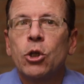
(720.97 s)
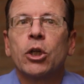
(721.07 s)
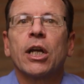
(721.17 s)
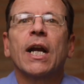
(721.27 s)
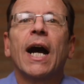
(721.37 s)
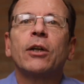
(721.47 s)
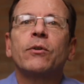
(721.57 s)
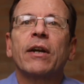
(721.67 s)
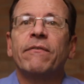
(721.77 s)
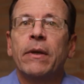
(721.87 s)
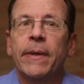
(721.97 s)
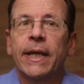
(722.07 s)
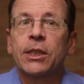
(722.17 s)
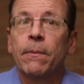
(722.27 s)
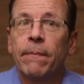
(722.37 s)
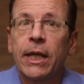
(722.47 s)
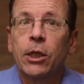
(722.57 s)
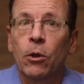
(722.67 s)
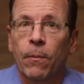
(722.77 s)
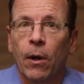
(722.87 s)
You can contract VBN to
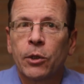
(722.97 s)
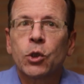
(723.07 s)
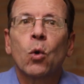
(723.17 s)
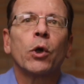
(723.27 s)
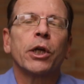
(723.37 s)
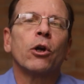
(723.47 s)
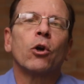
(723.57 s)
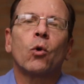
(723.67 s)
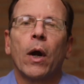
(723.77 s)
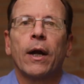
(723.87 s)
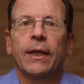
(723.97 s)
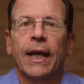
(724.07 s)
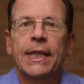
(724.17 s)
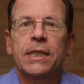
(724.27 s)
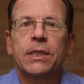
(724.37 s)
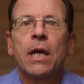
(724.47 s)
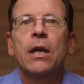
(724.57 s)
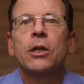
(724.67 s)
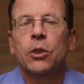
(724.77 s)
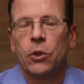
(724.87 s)
make your parts, or you can acquire a license
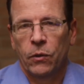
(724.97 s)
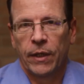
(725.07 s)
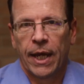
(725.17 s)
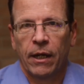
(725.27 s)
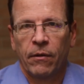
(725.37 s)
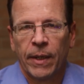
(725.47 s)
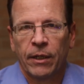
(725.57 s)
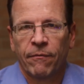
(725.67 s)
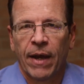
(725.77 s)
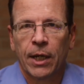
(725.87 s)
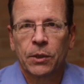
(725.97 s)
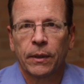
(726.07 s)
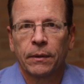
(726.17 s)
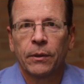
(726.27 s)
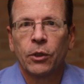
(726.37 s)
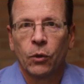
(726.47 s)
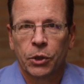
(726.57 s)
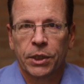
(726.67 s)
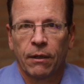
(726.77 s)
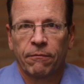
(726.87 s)
to do the additive manufacturing
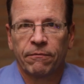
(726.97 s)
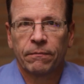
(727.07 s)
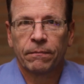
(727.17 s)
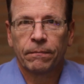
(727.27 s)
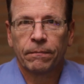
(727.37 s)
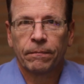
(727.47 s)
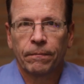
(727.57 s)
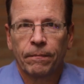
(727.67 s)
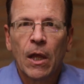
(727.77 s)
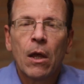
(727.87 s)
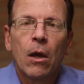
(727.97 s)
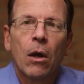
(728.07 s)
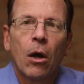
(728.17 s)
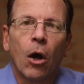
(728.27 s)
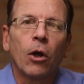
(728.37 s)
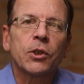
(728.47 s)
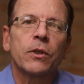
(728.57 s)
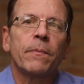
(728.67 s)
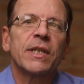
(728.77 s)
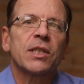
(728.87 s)
yourself. Also
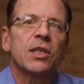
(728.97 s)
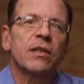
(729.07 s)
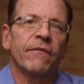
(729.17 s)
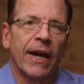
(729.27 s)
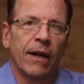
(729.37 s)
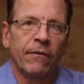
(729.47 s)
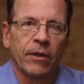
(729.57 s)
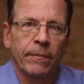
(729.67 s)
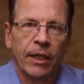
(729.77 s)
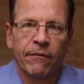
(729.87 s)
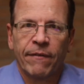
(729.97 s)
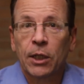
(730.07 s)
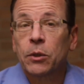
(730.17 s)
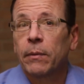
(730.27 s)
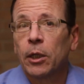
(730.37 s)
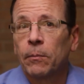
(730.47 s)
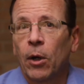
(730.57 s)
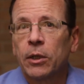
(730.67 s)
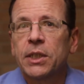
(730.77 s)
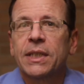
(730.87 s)
in the business of additively manufacturing metal
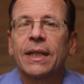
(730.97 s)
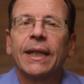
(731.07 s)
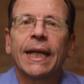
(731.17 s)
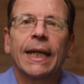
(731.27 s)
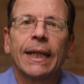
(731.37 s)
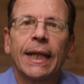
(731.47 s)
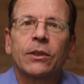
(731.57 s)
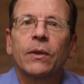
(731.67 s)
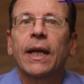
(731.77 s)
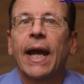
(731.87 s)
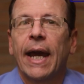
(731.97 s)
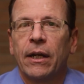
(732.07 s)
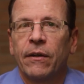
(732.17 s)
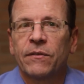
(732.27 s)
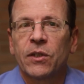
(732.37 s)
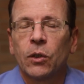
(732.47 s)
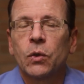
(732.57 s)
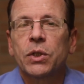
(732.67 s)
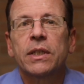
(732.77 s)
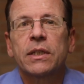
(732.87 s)
parts is Lincoln Electric Additive
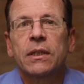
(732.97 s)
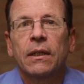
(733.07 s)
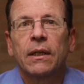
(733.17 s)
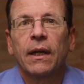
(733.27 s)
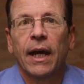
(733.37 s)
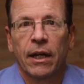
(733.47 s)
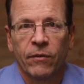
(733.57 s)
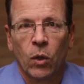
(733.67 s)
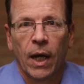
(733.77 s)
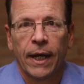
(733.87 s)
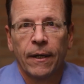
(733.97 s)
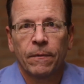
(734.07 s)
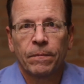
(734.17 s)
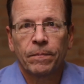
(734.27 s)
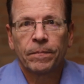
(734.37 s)
Solutions out of Ohio.